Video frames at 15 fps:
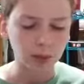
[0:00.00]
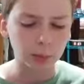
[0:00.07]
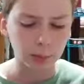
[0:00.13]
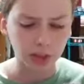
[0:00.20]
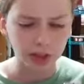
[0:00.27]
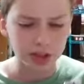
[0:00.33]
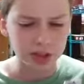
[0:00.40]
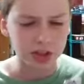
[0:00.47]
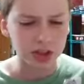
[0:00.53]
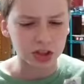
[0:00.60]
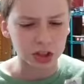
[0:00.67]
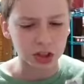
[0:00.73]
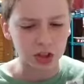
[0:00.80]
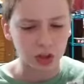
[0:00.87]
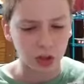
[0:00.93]
because he's
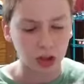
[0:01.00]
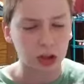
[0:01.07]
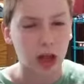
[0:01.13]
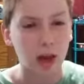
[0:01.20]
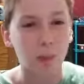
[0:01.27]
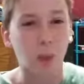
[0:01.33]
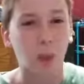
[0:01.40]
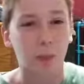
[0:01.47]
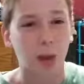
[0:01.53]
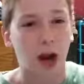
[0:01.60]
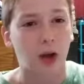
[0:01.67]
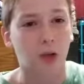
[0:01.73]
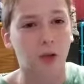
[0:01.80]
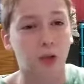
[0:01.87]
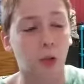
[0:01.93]
just a lot more
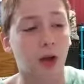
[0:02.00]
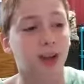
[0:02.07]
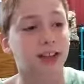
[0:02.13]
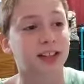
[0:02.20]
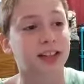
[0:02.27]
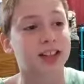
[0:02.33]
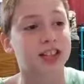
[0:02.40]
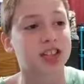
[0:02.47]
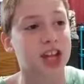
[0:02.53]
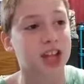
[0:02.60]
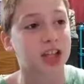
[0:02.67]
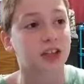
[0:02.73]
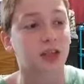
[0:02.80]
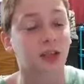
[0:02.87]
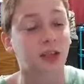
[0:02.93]
powerful and can
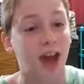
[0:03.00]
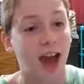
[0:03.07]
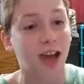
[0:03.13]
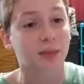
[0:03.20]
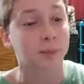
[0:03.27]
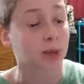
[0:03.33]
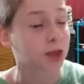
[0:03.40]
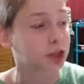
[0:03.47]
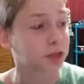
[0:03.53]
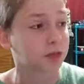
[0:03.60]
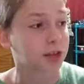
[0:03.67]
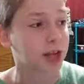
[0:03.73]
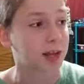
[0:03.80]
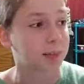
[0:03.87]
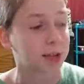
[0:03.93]
take that much of
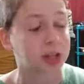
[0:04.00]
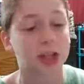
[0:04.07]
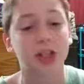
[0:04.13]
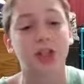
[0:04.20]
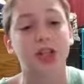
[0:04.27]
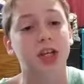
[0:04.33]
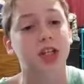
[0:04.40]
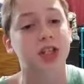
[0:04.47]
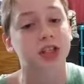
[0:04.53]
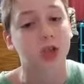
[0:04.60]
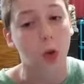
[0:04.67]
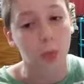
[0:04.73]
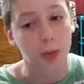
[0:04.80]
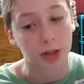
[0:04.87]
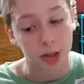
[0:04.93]
damage. He can take
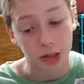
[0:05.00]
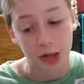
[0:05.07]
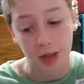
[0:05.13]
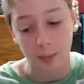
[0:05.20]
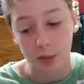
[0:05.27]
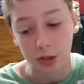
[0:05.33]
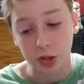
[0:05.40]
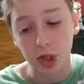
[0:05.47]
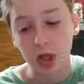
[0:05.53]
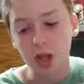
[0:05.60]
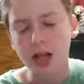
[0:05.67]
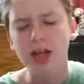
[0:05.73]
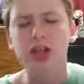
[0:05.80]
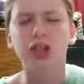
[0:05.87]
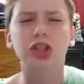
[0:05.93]
so much damage.
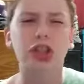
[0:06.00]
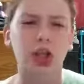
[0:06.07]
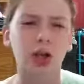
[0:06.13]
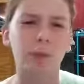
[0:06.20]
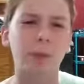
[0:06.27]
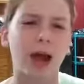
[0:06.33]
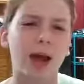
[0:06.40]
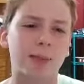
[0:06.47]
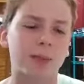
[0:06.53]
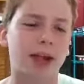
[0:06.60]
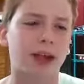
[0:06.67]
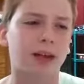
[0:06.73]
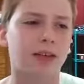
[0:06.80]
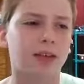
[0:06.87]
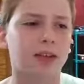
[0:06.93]
Sure,
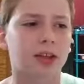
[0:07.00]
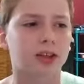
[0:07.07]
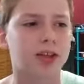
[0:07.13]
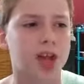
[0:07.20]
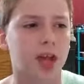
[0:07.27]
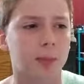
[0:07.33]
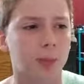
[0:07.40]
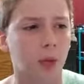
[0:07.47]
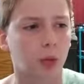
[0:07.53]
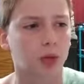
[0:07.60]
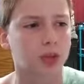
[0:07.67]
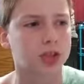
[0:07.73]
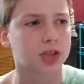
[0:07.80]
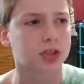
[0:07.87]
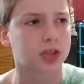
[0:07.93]
Batman can take
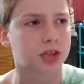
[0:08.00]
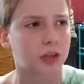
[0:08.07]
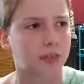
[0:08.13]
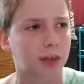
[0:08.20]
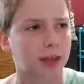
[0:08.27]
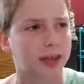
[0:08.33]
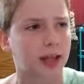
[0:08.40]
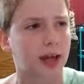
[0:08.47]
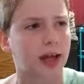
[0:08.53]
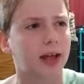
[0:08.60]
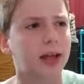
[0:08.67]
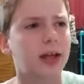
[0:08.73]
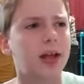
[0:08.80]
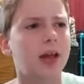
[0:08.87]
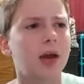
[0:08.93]
bullets and stuff like that,
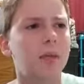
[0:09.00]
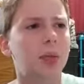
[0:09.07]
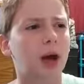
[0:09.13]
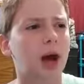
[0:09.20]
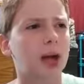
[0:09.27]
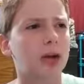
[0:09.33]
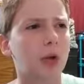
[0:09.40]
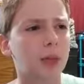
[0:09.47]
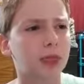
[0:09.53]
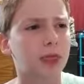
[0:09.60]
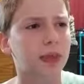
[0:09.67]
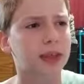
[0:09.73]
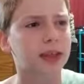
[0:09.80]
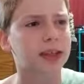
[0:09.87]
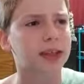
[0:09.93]
but I don't
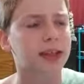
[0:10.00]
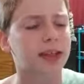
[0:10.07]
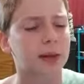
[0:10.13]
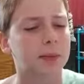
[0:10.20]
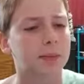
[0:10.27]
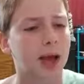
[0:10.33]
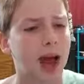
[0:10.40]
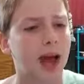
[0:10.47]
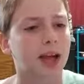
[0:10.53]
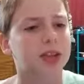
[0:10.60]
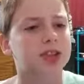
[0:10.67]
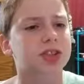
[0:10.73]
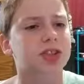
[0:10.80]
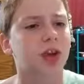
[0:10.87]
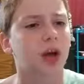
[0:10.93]
think he can
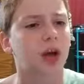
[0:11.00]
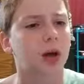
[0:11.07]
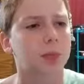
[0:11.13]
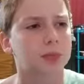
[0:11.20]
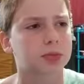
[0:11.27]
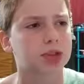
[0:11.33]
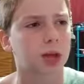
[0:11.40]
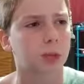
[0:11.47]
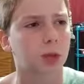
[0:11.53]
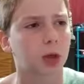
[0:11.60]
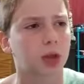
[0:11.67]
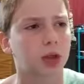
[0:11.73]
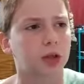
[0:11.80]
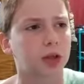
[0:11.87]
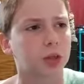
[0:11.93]
mass um,
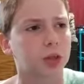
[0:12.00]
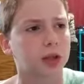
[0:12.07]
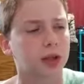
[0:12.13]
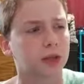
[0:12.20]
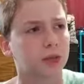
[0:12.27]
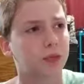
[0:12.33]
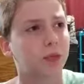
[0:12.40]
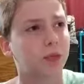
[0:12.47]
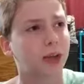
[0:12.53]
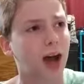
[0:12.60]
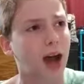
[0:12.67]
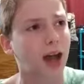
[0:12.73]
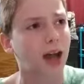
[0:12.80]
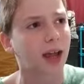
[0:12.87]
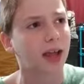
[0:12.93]
someone who can
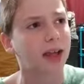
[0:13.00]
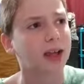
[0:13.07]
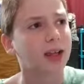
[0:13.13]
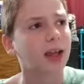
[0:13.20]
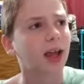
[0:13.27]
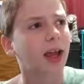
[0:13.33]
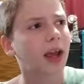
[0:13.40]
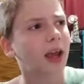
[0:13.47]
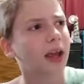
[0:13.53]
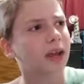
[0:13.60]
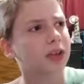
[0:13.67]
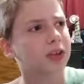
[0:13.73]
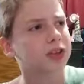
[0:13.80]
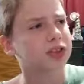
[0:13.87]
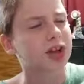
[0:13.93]
fly
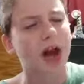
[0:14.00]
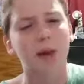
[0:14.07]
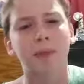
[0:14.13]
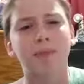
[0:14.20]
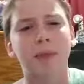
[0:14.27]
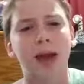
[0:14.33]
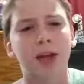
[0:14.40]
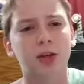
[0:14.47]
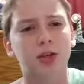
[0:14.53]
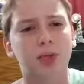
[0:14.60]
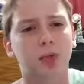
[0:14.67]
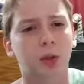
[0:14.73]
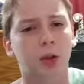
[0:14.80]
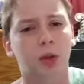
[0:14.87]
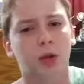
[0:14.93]
and is not meant
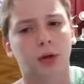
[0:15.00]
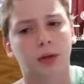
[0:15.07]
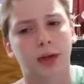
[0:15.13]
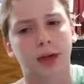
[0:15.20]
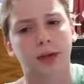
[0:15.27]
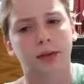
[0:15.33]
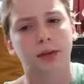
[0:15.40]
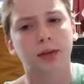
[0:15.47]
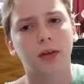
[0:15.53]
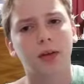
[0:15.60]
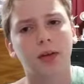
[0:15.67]
for like